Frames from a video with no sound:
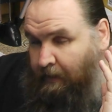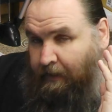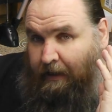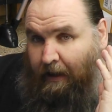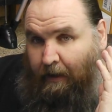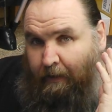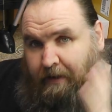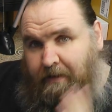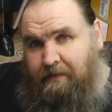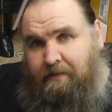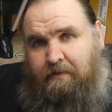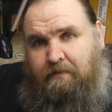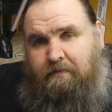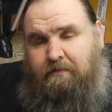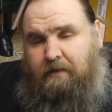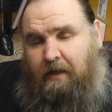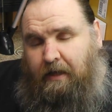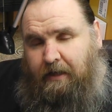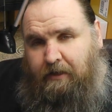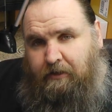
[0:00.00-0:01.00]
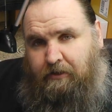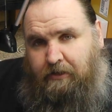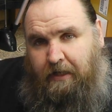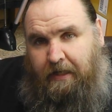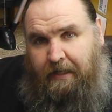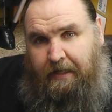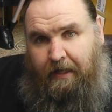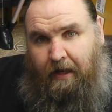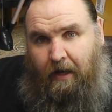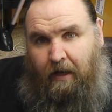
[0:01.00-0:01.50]
now, in this stage
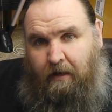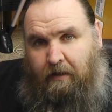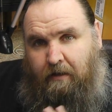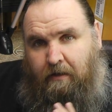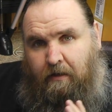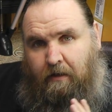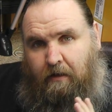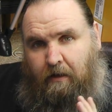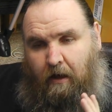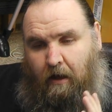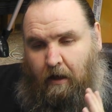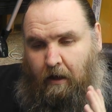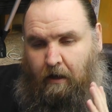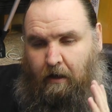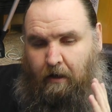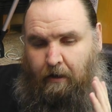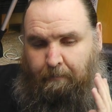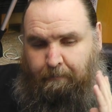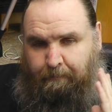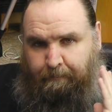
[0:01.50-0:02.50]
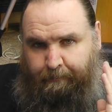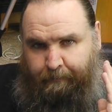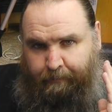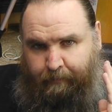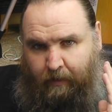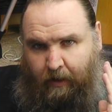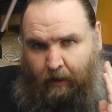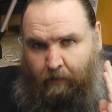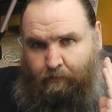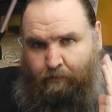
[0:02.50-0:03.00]
here, um,
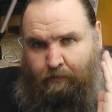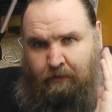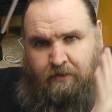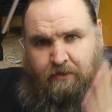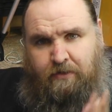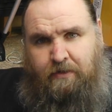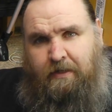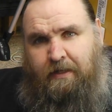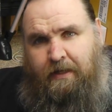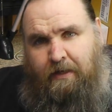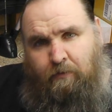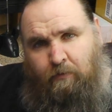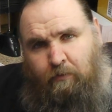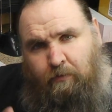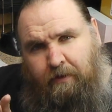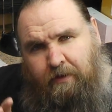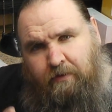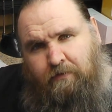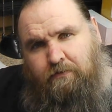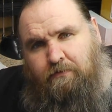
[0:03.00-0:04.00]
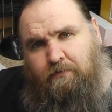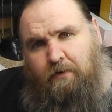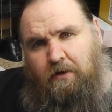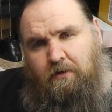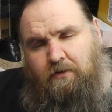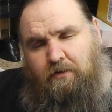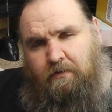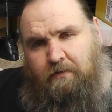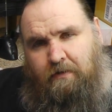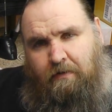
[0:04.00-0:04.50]
originally in all the
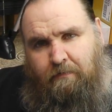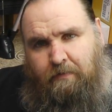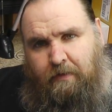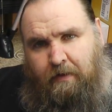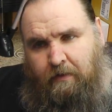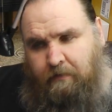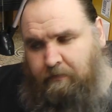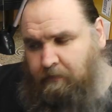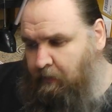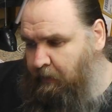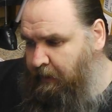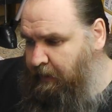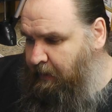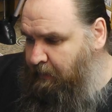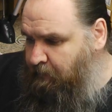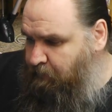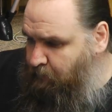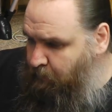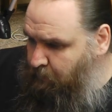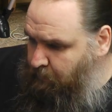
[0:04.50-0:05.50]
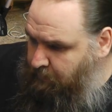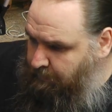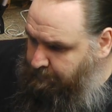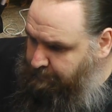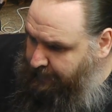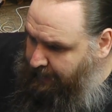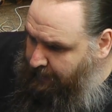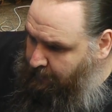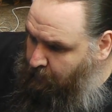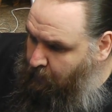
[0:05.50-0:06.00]
instructions and everything so it talked
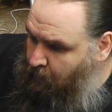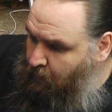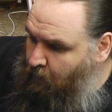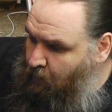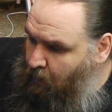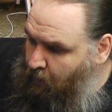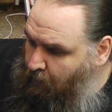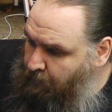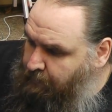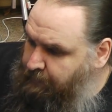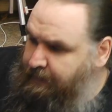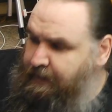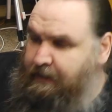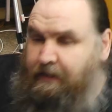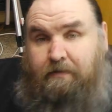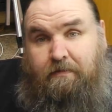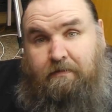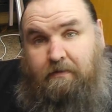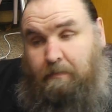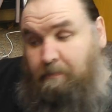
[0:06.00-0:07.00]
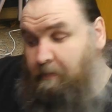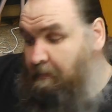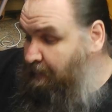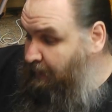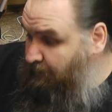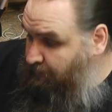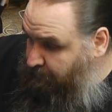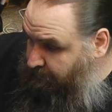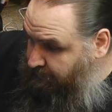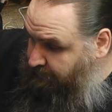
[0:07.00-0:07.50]
about on the stepper
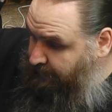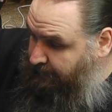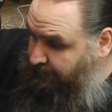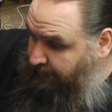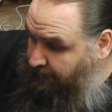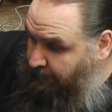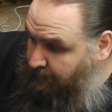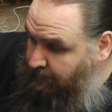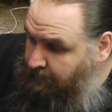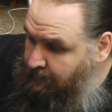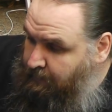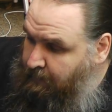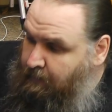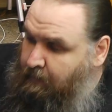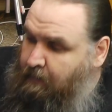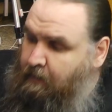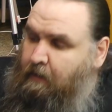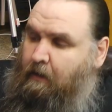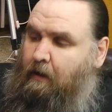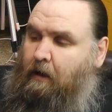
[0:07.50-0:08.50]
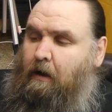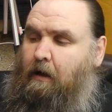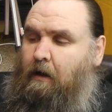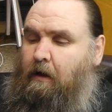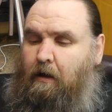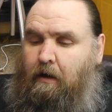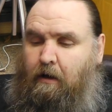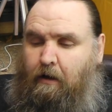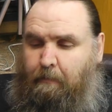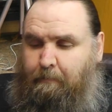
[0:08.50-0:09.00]
motors here
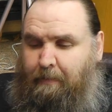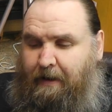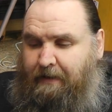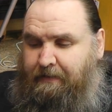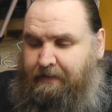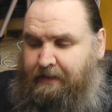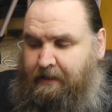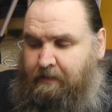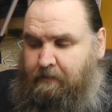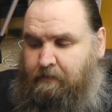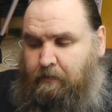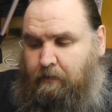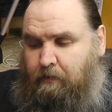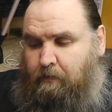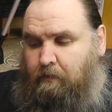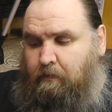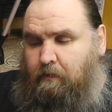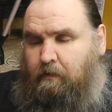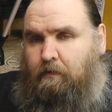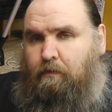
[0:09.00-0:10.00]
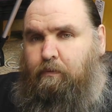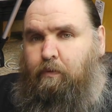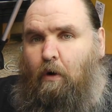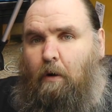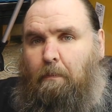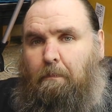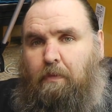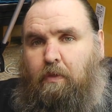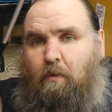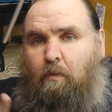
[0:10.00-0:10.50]
uh, about needing to
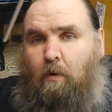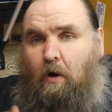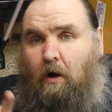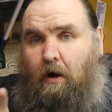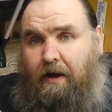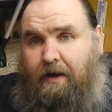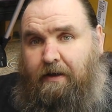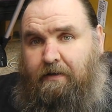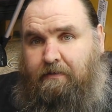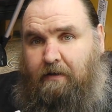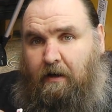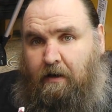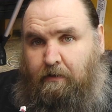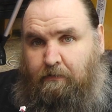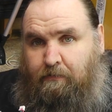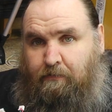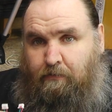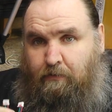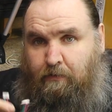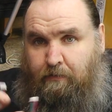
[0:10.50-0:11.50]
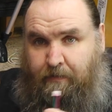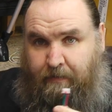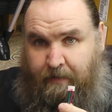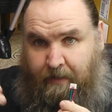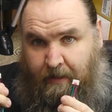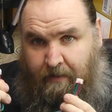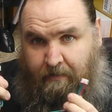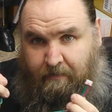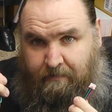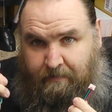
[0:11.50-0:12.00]
swap the wires over on
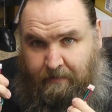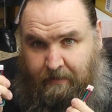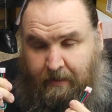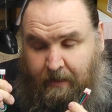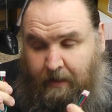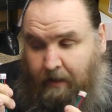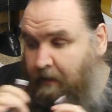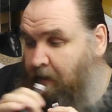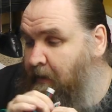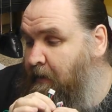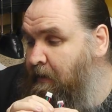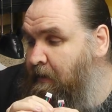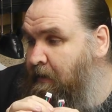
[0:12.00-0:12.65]
the ends here